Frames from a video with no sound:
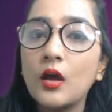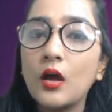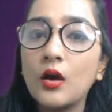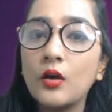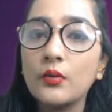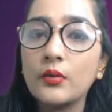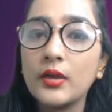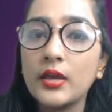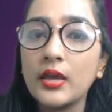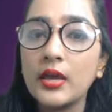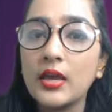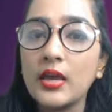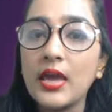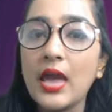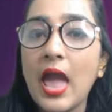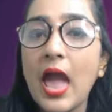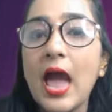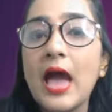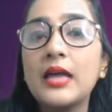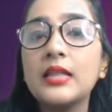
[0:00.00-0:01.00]

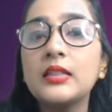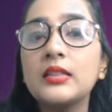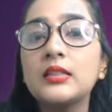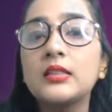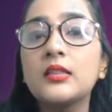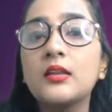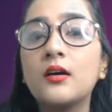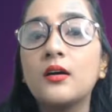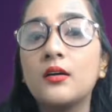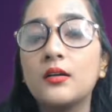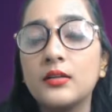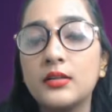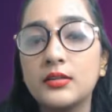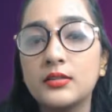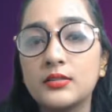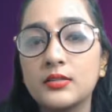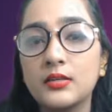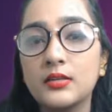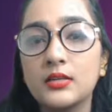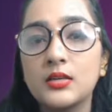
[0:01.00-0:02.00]
okay, and the
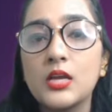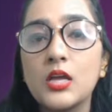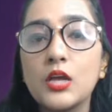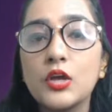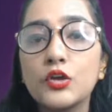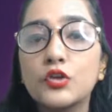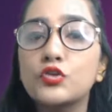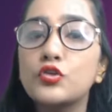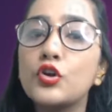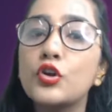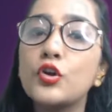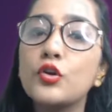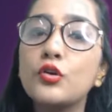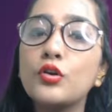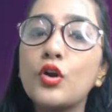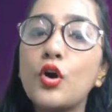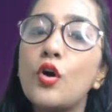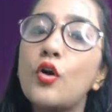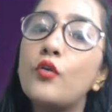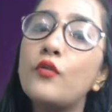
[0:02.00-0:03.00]
little.
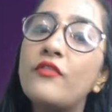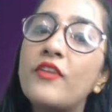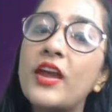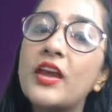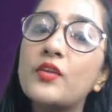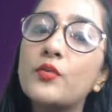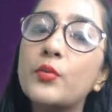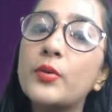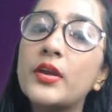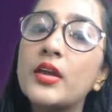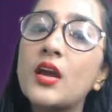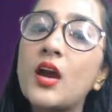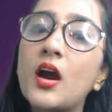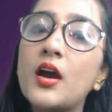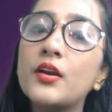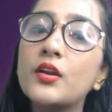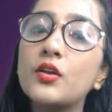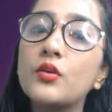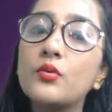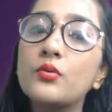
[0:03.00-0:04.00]
So when we
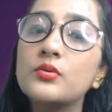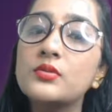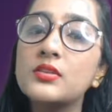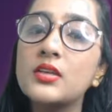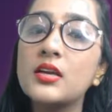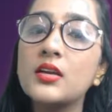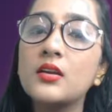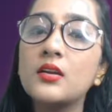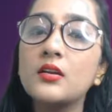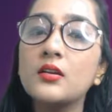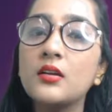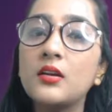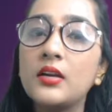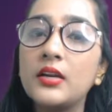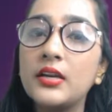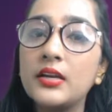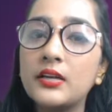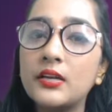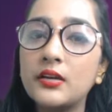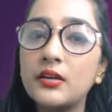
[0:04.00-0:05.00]
are using
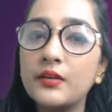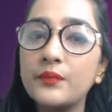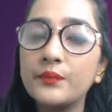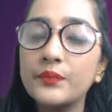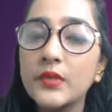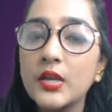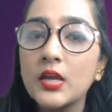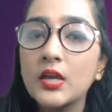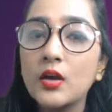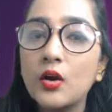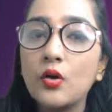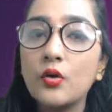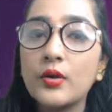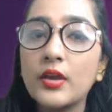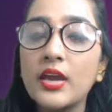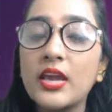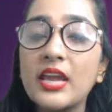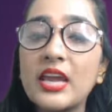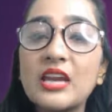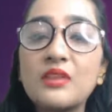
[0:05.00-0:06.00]
little,
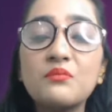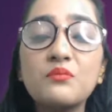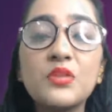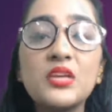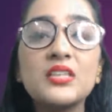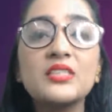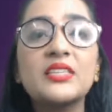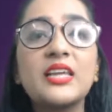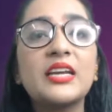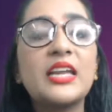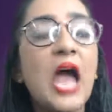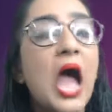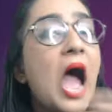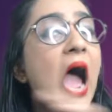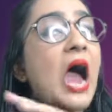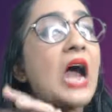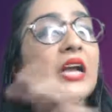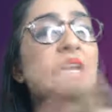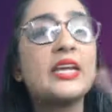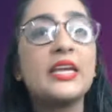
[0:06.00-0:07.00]
okay, it means that
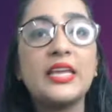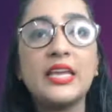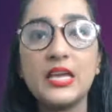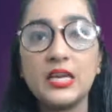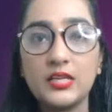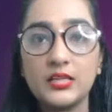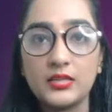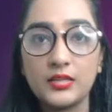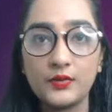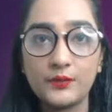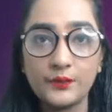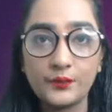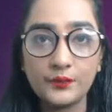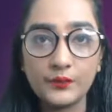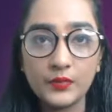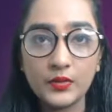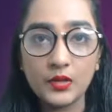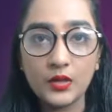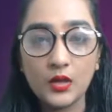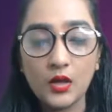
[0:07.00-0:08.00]
hardly anything.
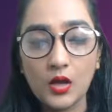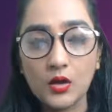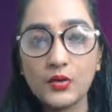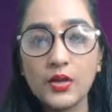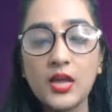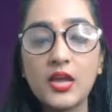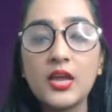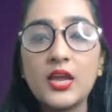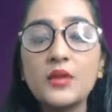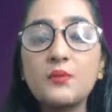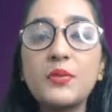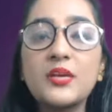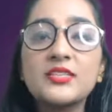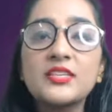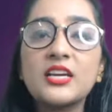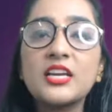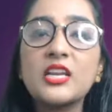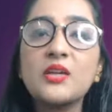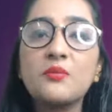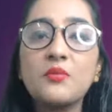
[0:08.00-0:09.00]
Okay, it
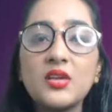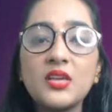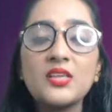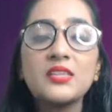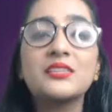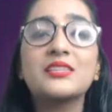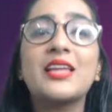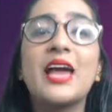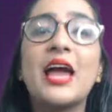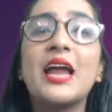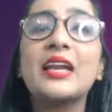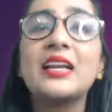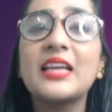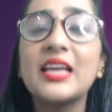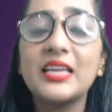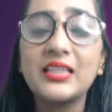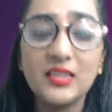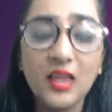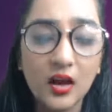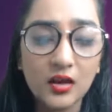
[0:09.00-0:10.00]
basically means that
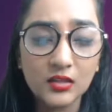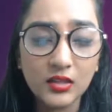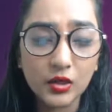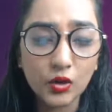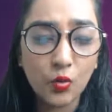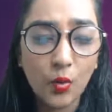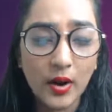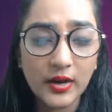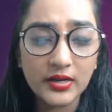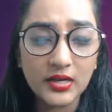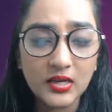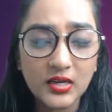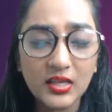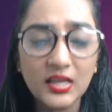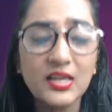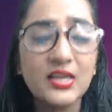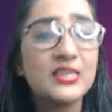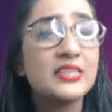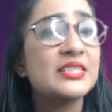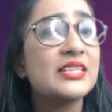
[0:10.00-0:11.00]
like the
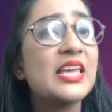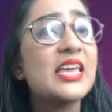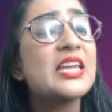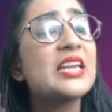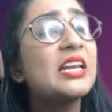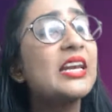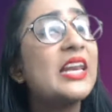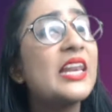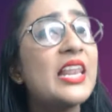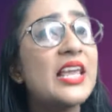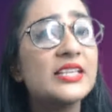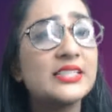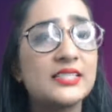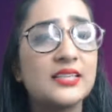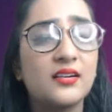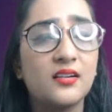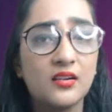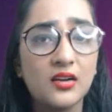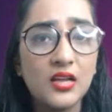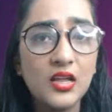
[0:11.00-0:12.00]
quantity is like
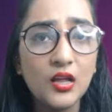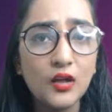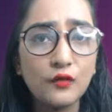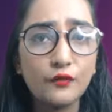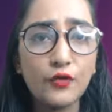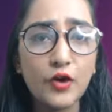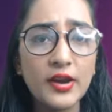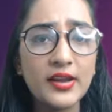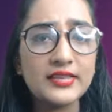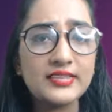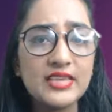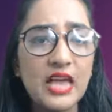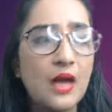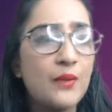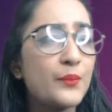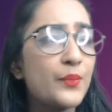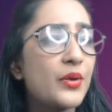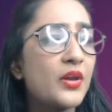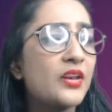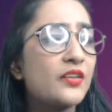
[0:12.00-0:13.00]
lesser. For
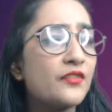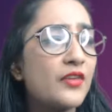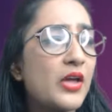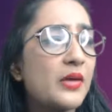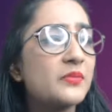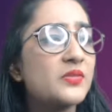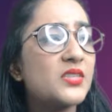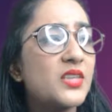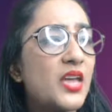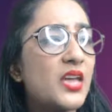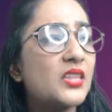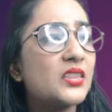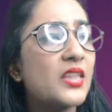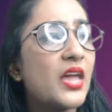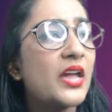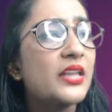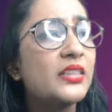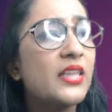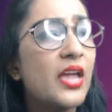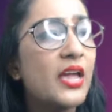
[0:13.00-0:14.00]
example, if I am saying
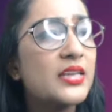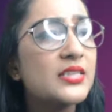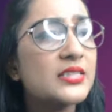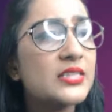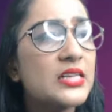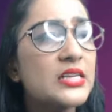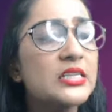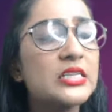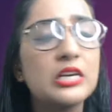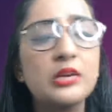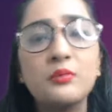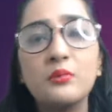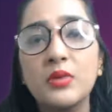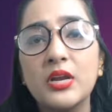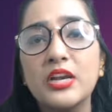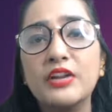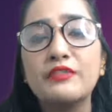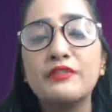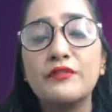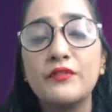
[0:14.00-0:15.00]
that there is little
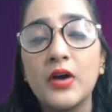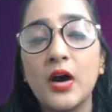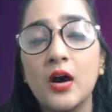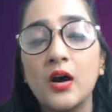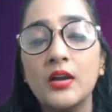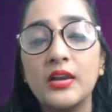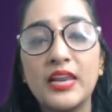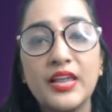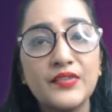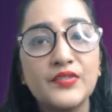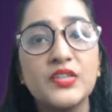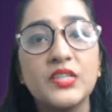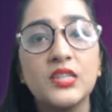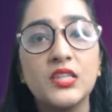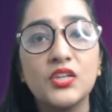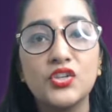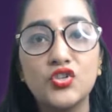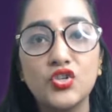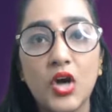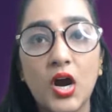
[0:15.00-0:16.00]
milk left in
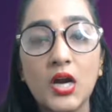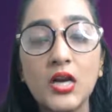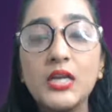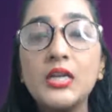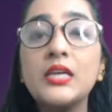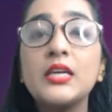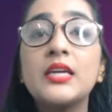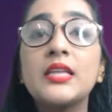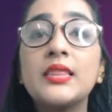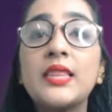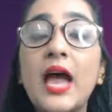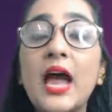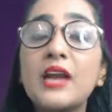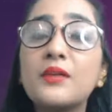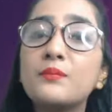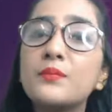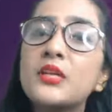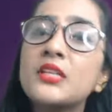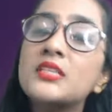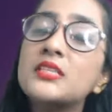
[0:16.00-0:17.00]
the jar,
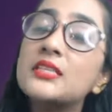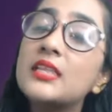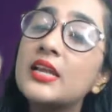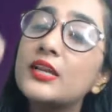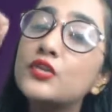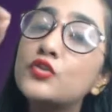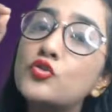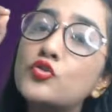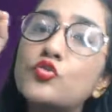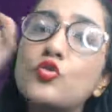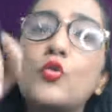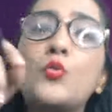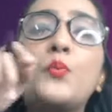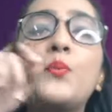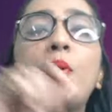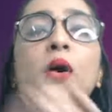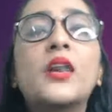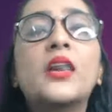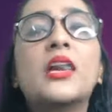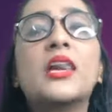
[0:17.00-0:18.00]
that means like
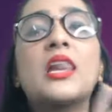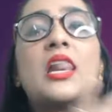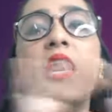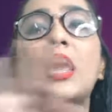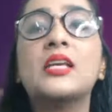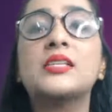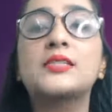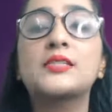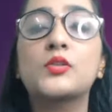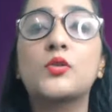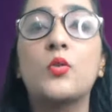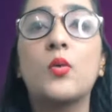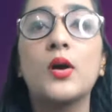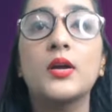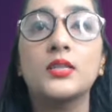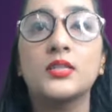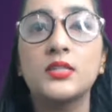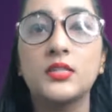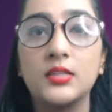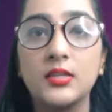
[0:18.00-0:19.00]
super less
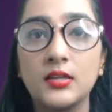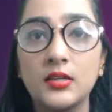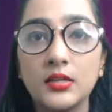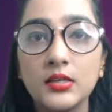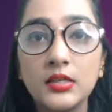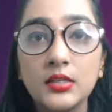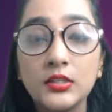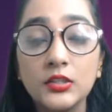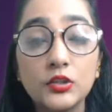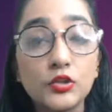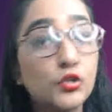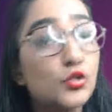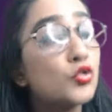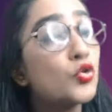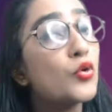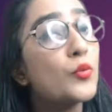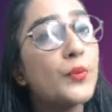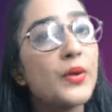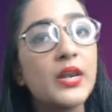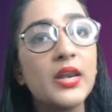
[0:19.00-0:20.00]
quantity.
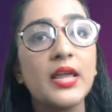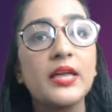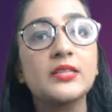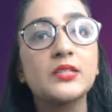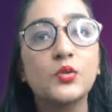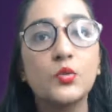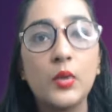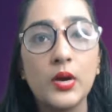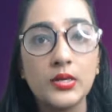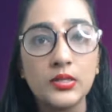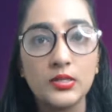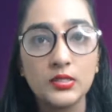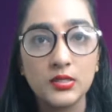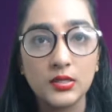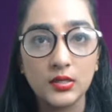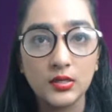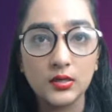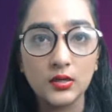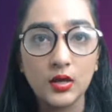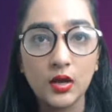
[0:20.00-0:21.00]
Super less
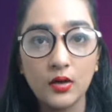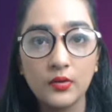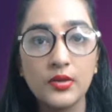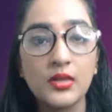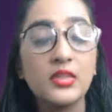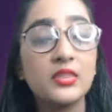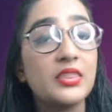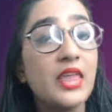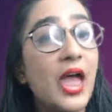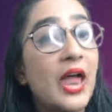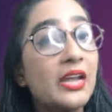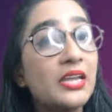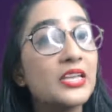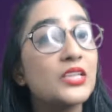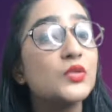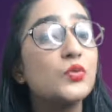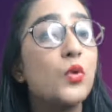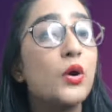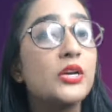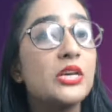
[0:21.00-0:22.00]
quantity. Okay, that
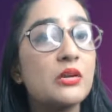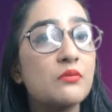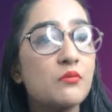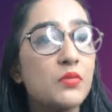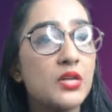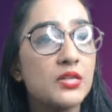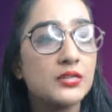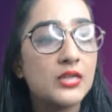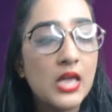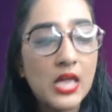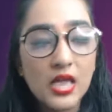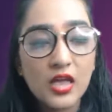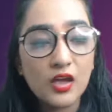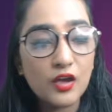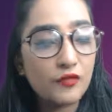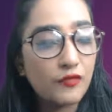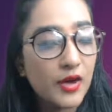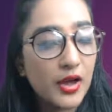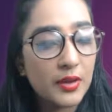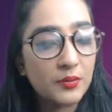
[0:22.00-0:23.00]
is what it means.
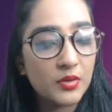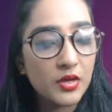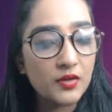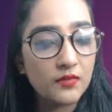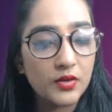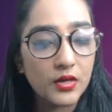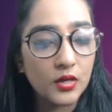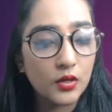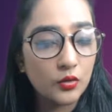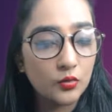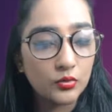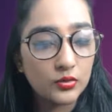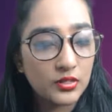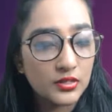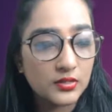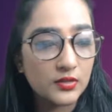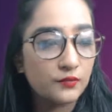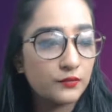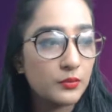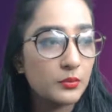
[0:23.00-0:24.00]
If I am giving you
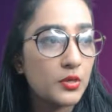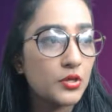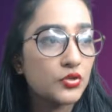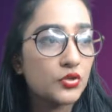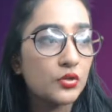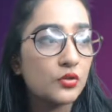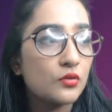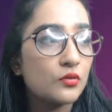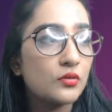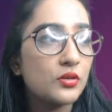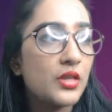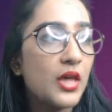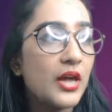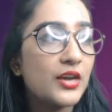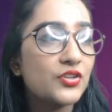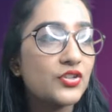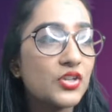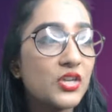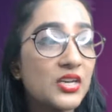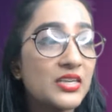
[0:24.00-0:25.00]
this information, know
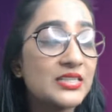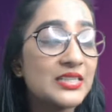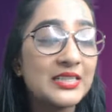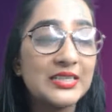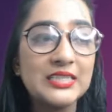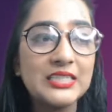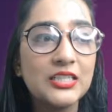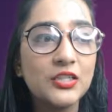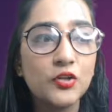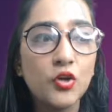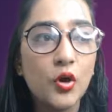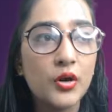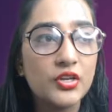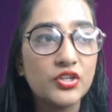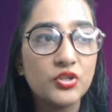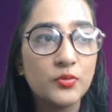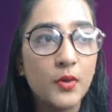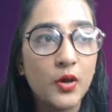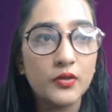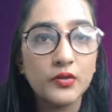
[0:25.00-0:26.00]
that she has little
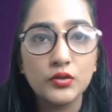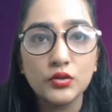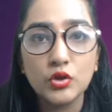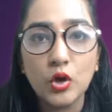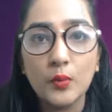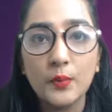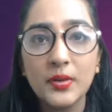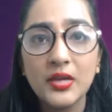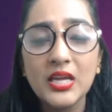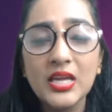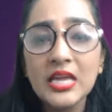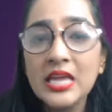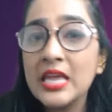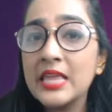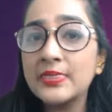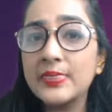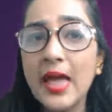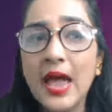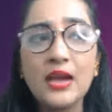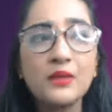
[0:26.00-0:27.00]
knowledge about this topic.
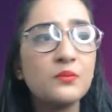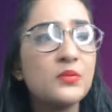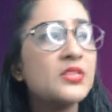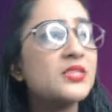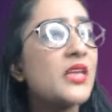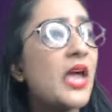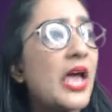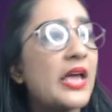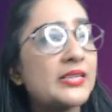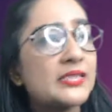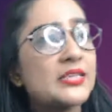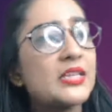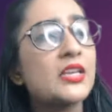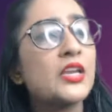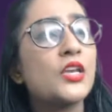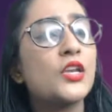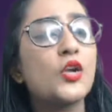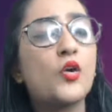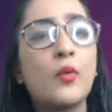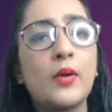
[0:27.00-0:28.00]
That means asking
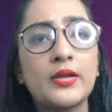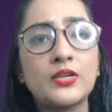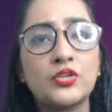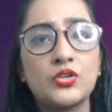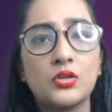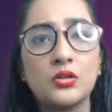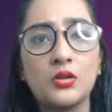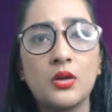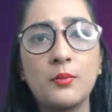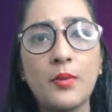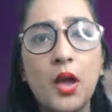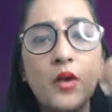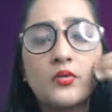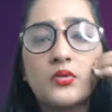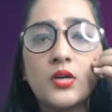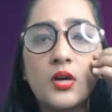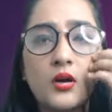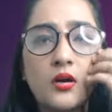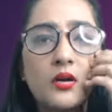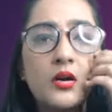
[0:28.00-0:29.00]
any question
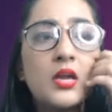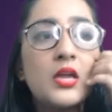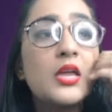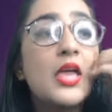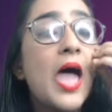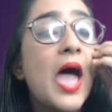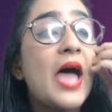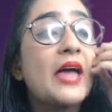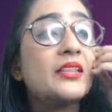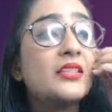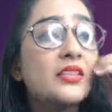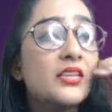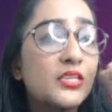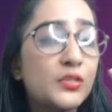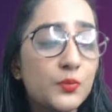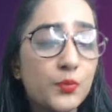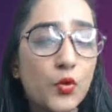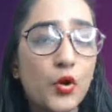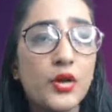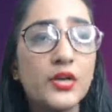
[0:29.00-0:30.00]
about her at
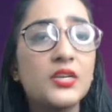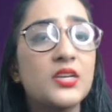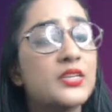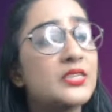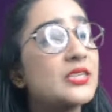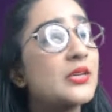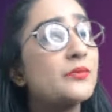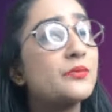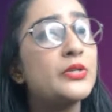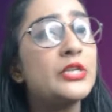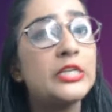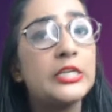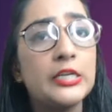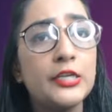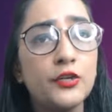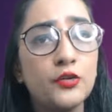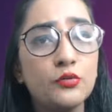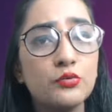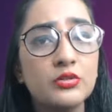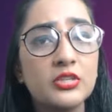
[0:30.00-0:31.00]
this point is
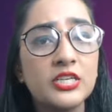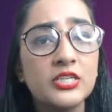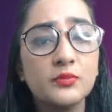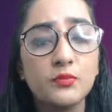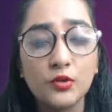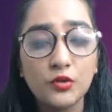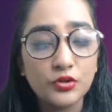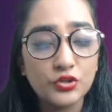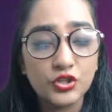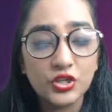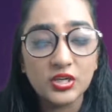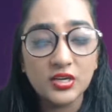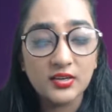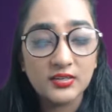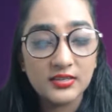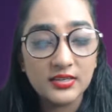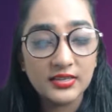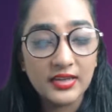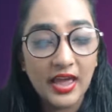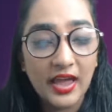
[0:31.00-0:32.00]
completely useless because she
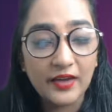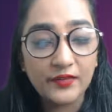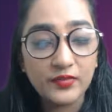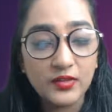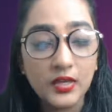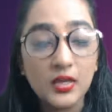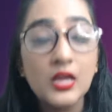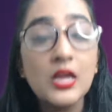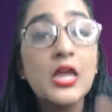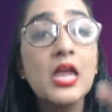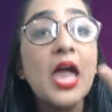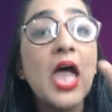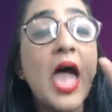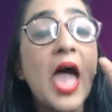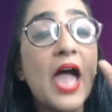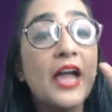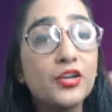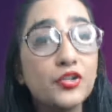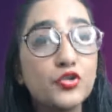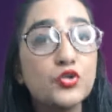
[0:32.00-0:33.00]
doesn't have the
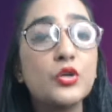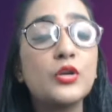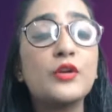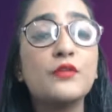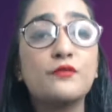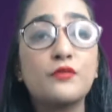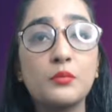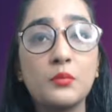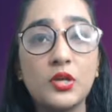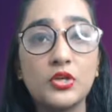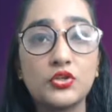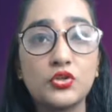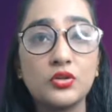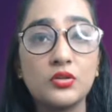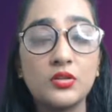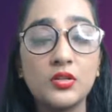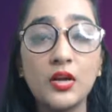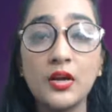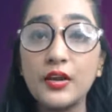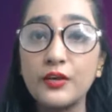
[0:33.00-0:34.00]
actual
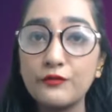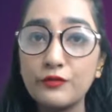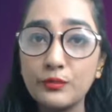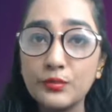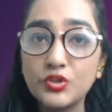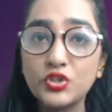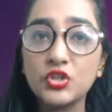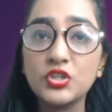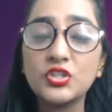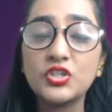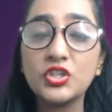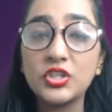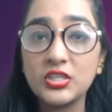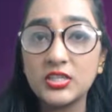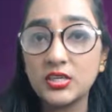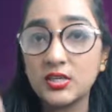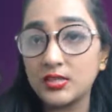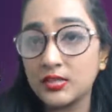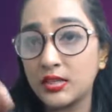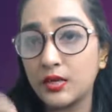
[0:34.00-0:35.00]
information. The
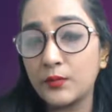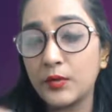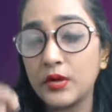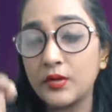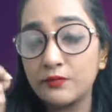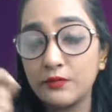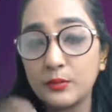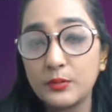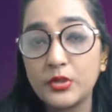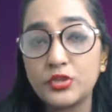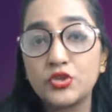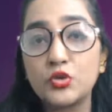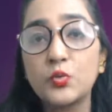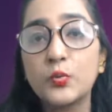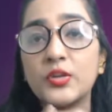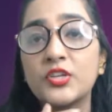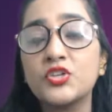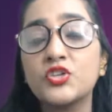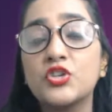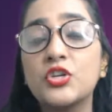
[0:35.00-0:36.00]
information
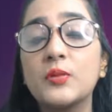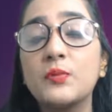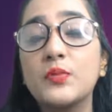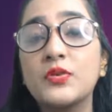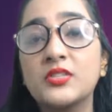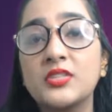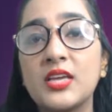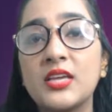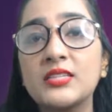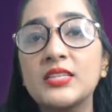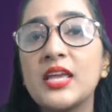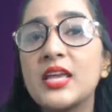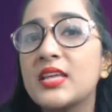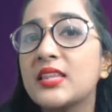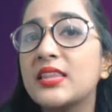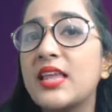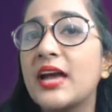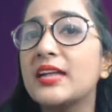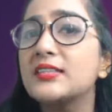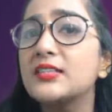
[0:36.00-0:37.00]
which she possesses,
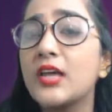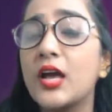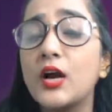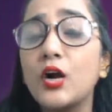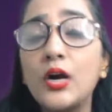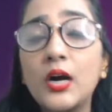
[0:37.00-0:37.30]
that's